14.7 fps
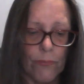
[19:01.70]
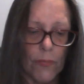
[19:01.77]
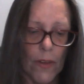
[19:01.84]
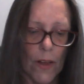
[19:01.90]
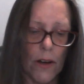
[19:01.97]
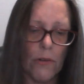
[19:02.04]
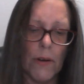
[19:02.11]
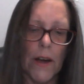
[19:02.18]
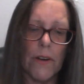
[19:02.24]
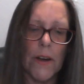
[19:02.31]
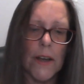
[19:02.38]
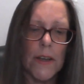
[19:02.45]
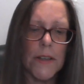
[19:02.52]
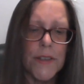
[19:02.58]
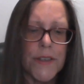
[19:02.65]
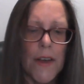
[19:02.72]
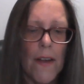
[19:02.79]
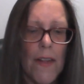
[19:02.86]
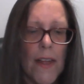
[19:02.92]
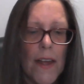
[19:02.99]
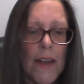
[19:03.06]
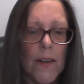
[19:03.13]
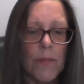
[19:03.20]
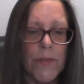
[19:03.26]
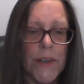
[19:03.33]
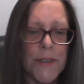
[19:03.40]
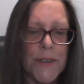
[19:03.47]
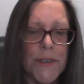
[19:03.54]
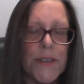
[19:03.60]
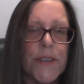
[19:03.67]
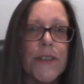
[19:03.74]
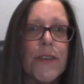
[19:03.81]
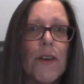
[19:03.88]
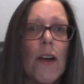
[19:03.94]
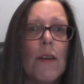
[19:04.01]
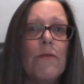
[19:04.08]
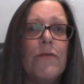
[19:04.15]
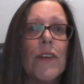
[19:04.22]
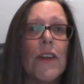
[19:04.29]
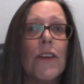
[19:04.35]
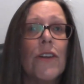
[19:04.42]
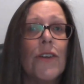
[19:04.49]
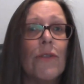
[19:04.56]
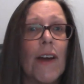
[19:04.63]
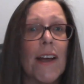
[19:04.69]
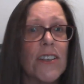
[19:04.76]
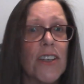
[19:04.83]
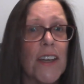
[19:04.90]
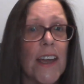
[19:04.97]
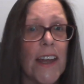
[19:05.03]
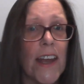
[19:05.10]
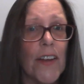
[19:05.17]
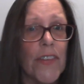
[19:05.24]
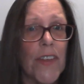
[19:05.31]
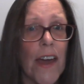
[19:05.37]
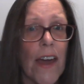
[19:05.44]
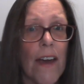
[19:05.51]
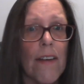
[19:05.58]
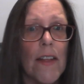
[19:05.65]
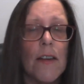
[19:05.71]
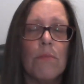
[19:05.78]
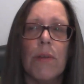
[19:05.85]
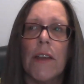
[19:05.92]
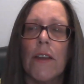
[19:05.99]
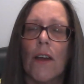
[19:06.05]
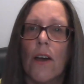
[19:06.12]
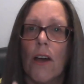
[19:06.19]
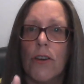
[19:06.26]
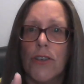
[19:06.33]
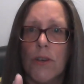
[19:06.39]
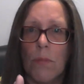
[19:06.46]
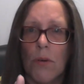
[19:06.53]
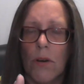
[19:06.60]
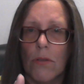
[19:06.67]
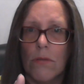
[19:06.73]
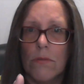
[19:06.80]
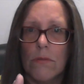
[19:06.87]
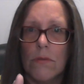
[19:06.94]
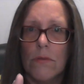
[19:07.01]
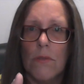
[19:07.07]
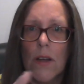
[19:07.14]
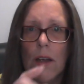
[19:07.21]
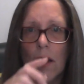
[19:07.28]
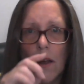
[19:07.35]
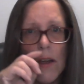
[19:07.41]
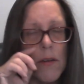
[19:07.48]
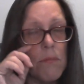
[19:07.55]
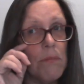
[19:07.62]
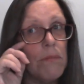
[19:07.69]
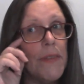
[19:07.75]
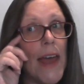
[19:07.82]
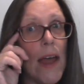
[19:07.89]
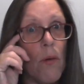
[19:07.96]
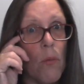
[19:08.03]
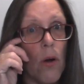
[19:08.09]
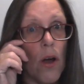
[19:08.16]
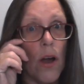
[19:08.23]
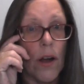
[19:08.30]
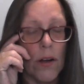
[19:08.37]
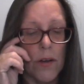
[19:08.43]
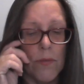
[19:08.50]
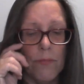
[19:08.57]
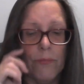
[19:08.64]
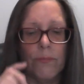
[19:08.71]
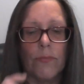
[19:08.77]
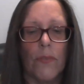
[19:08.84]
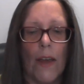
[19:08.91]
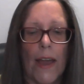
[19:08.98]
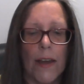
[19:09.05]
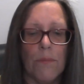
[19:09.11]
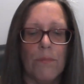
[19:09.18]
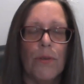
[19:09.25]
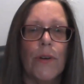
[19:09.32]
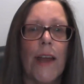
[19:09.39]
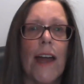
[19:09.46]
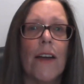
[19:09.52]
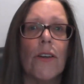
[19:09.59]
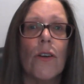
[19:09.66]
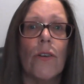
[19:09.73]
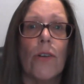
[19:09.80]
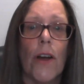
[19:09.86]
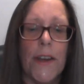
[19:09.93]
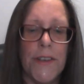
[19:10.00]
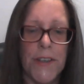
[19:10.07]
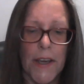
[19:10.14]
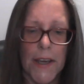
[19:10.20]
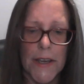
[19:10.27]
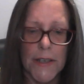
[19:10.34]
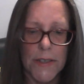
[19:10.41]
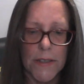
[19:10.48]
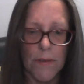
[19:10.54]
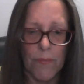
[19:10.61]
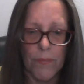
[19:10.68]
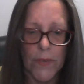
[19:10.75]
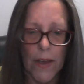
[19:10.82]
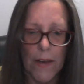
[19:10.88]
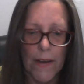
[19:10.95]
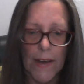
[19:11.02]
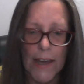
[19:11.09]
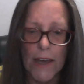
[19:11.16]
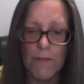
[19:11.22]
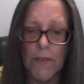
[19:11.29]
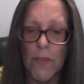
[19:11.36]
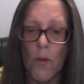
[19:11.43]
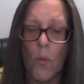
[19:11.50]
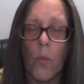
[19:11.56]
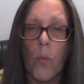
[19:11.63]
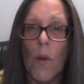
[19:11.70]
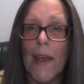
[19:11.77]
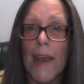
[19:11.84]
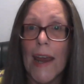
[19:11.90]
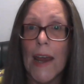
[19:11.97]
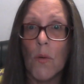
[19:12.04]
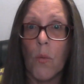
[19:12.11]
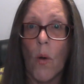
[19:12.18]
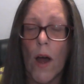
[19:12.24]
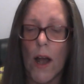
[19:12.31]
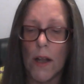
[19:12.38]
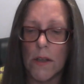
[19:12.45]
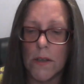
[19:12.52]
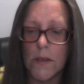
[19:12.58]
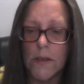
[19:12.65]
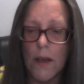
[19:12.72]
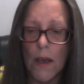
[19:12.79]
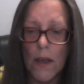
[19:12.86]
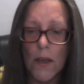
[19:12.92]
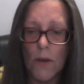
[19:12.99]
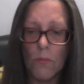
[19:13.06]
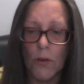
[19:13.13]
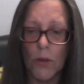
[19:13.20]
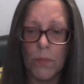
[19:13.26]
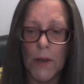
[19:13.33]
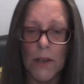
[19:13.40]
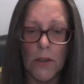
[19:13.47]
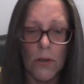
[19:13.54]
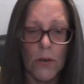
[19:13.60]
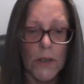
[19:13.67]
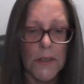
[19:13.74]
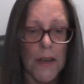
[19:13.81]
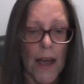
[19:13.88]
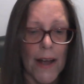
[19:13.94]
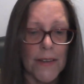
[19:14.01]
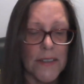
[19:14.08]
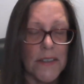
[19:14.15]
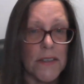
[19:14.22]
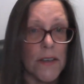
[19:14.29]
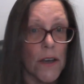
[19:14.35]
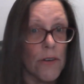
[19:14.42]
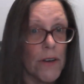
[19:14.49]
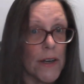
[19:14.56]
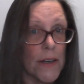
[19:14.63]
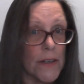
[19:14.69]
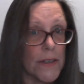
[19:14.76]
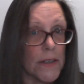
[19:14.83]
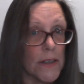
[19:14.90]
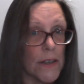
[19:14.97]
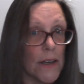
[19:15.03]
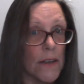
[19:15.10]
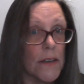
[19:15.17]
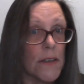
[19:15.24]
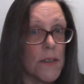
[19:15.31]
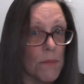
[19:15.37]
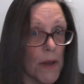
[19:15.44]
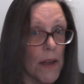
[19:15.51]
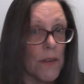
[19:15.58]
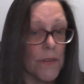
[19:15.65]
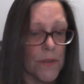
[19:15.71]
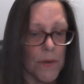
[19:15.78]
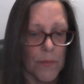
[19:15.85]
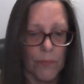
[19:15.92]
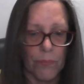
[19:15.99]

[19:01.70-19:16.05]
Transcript: Aquarians, this is the time for you to actually get out there, be negotiable, network, and put out your ideas. Even the weird ones will be looked at seriously this month.